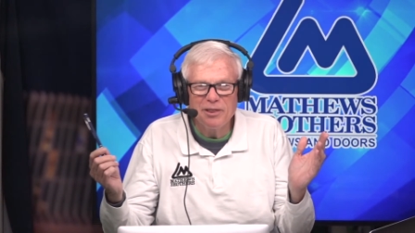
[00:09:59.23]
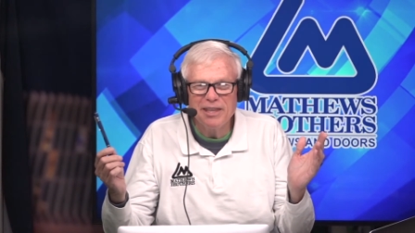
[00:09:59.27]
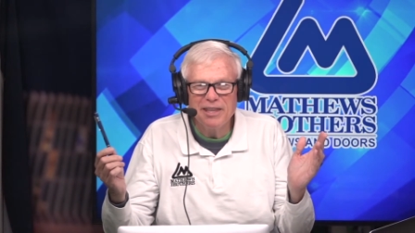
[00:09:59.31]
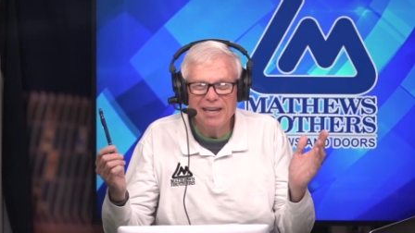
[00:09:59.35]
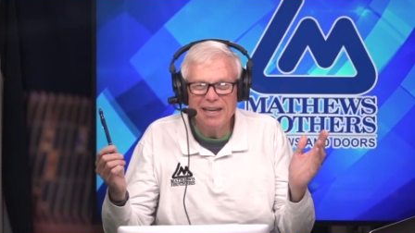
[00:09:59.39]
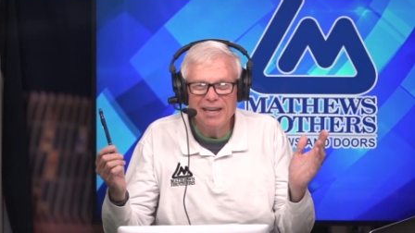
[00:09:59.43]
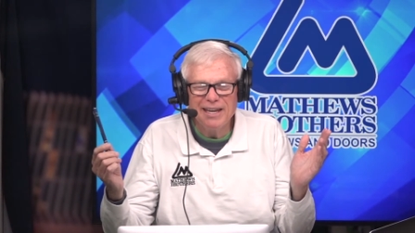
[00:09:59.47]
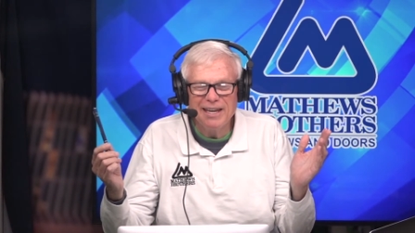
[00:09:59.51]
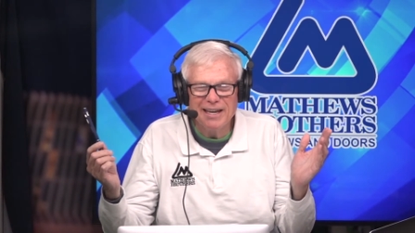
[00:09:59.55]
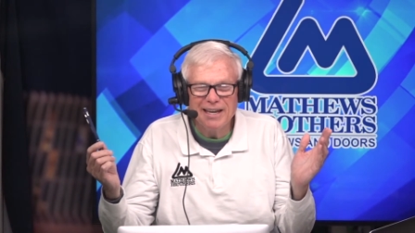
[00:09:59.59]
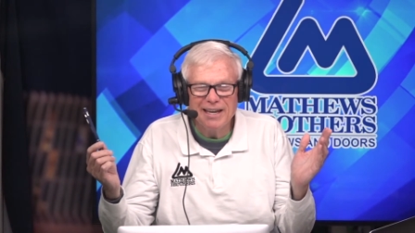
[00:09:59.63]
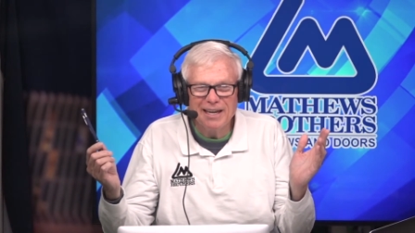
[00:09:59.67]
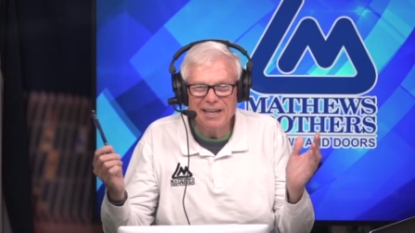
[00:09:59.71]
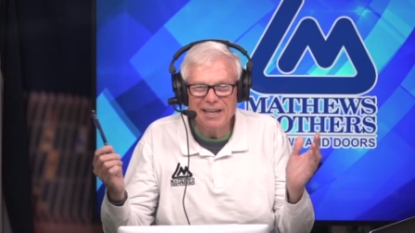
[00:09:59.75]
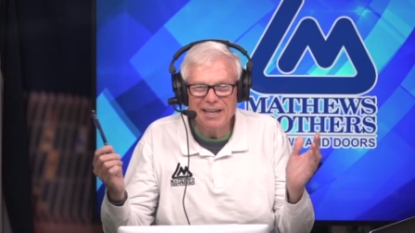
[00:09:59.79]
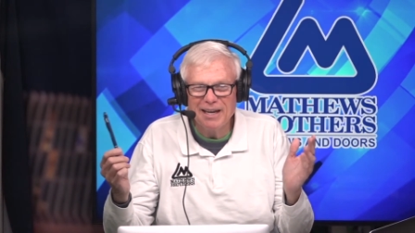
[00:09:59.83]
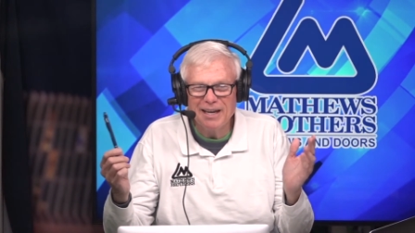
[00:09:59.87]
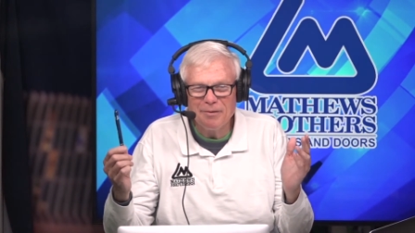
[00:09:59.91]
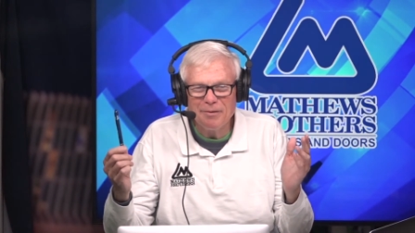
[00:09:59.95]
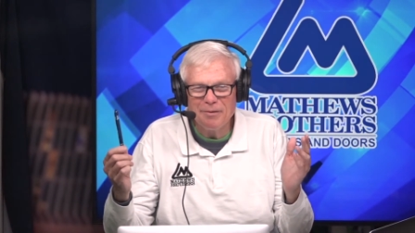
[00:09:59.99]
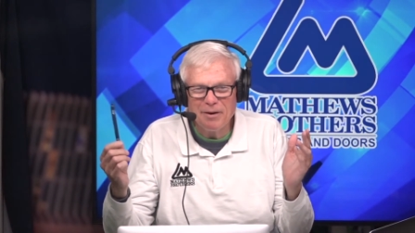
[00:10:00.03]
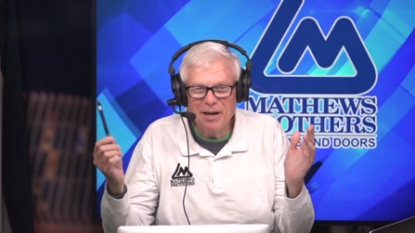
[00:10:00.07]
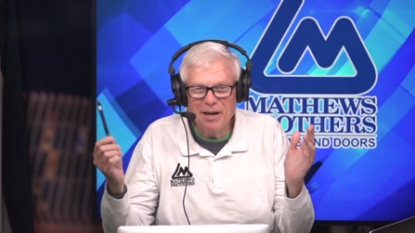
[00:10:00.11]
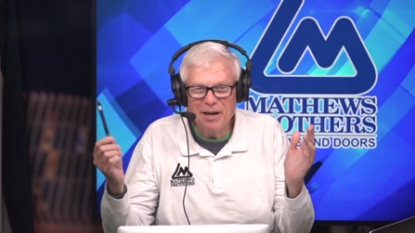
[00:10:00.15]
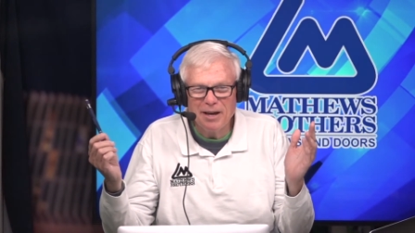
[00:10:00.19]

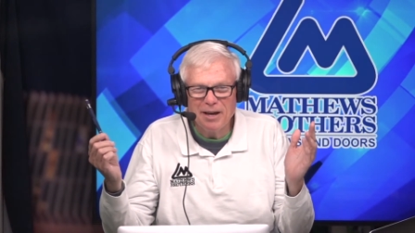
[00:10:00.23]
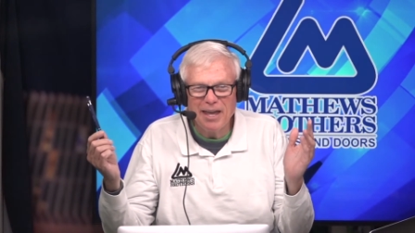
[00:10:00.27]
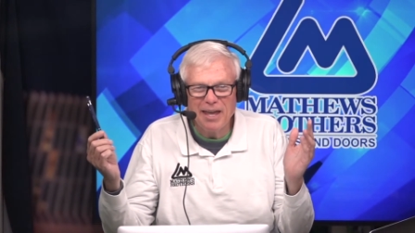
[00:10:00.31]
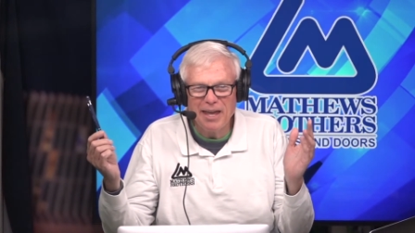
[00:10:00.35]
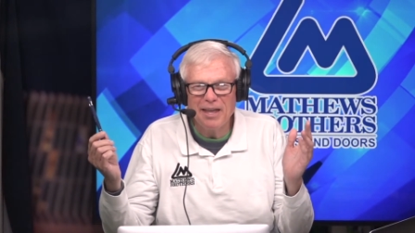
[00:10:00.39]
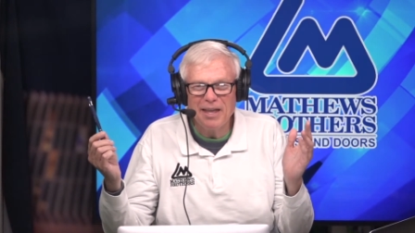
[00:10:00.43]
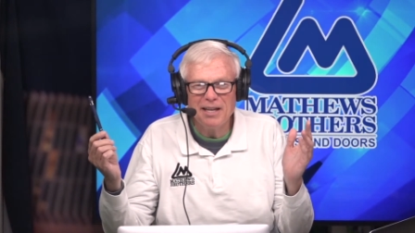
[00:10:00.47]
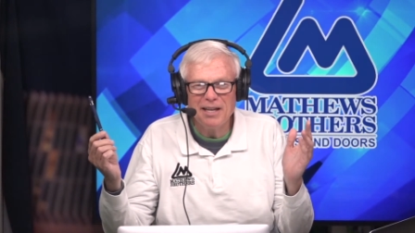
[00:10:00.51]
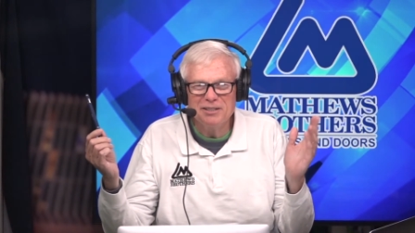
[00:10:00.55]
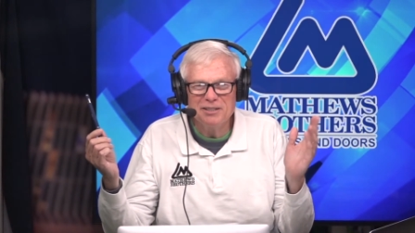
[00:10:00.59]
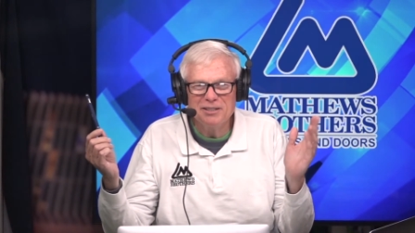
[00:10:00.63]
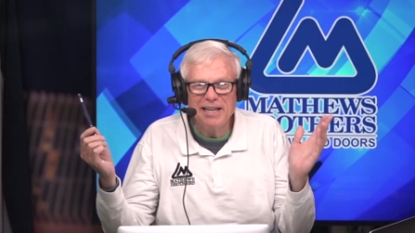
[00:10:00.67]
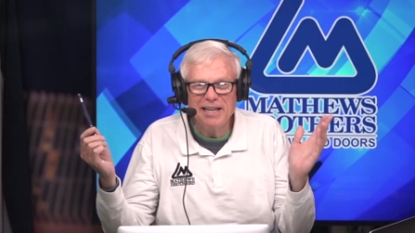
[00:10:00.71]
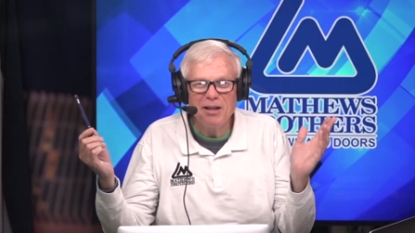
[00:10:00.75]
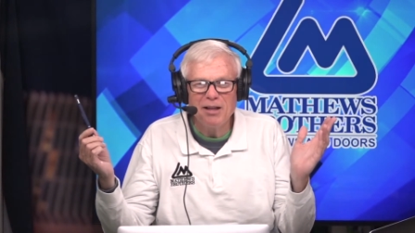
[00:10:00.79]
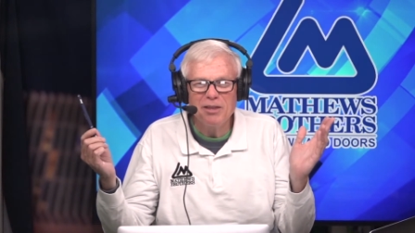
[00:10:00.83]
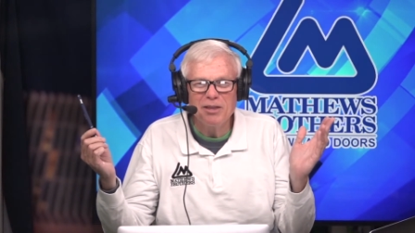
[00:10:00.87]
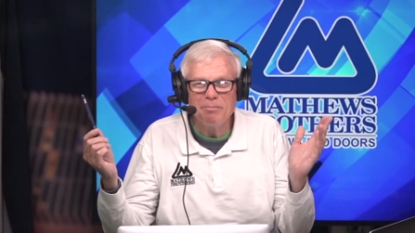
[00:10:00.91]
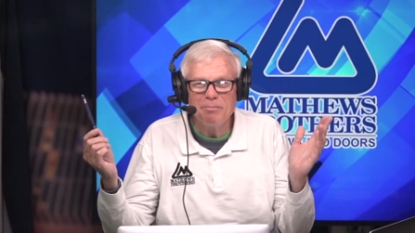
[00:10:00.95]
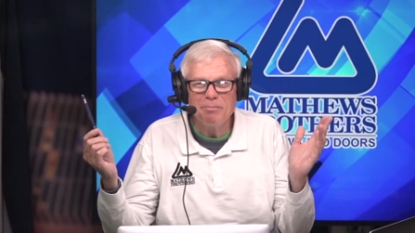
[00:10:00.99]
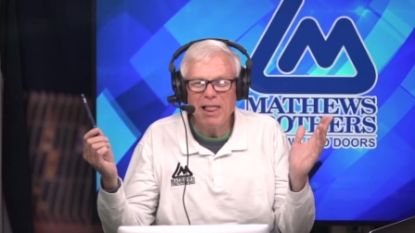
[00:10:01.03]
the